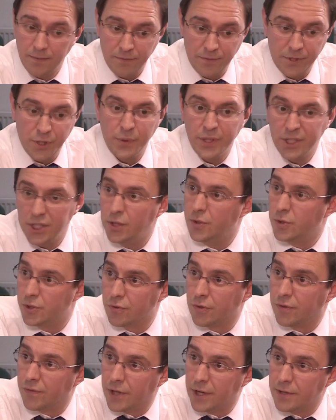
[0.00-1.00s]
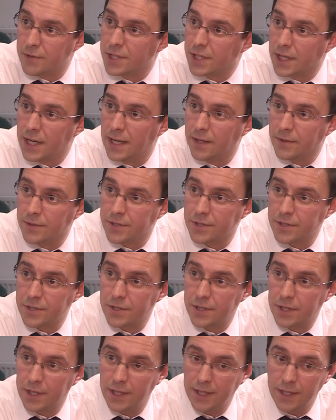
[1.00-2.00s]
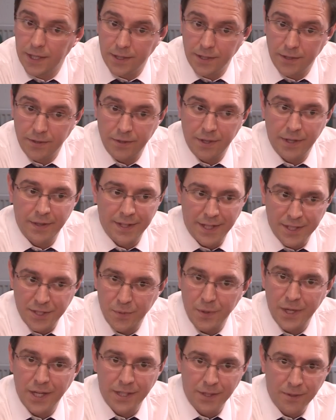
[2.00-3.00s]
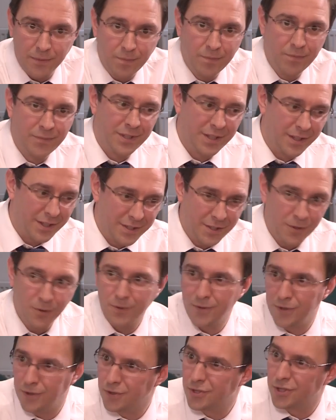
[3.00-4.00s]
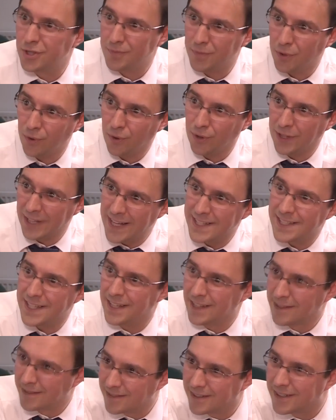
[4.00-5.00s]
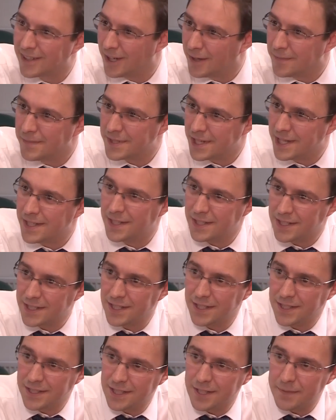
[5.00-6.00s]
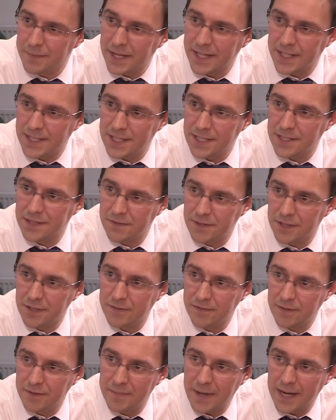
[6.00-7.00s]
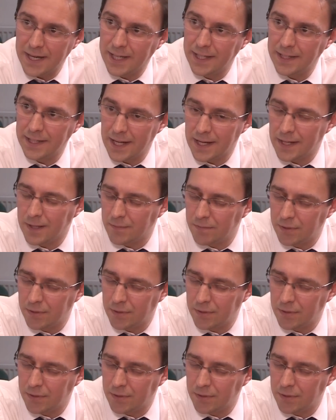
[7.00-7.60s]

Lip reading: to a user of those accounts. And that's where your support letter comes in as the basis for backing that up.